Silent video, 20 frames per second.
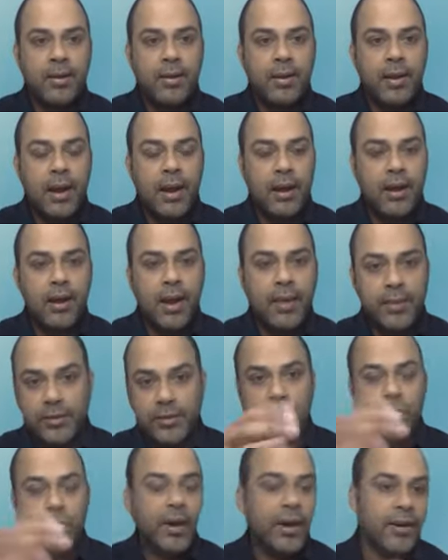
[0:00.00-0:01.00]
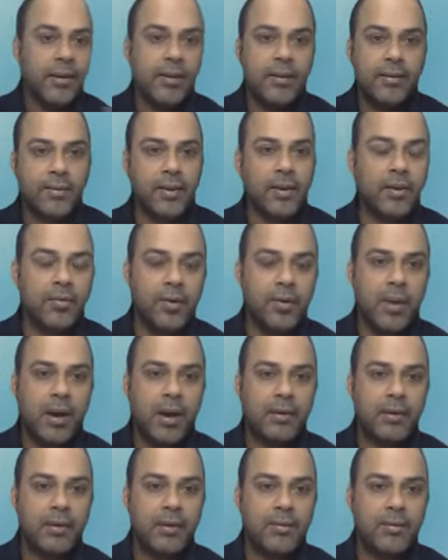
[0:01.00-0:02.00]
and then trade it in secondary
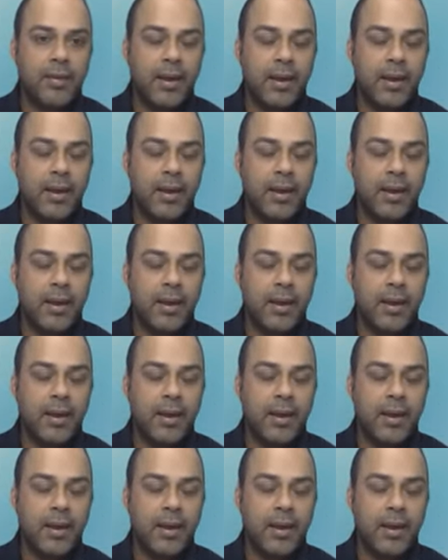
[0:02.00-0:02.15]
markets.